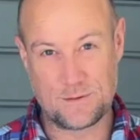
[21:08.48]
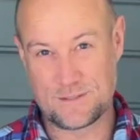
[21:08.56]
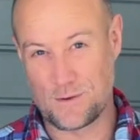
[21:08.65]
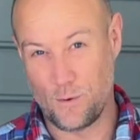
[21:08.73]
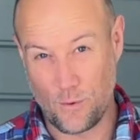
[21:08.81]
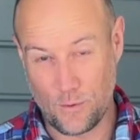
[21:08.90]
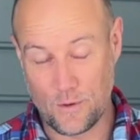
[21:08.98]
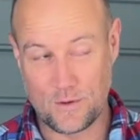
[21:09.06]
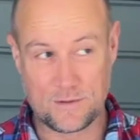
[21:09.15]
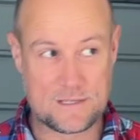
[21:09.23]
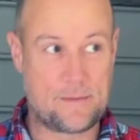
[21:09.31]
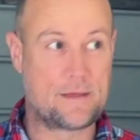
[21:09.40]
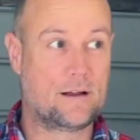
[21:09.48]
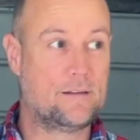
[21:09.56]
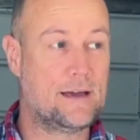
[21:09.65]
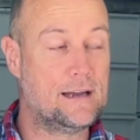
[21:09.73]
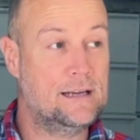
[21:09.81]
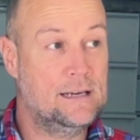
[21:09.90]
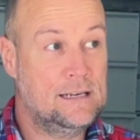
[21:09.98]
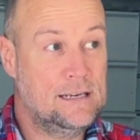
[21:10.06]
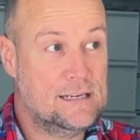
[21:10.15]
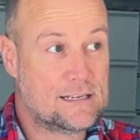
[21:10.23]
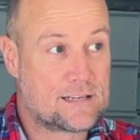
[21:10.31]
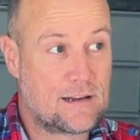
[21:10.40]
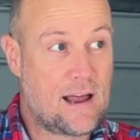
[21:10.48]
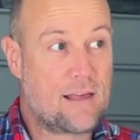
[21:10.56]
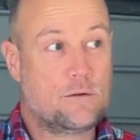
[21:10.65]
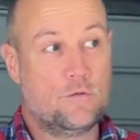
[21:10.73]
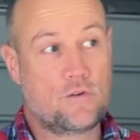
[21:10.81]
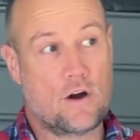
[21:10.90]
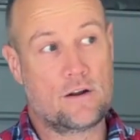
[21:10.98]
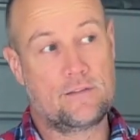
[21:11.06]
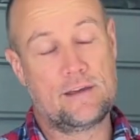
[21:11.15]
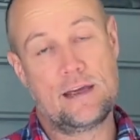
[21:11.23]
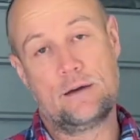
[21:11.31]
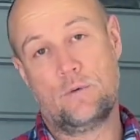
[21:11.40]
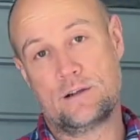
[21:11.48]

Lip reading: it's too awkward or something like that. So now that we've got it there,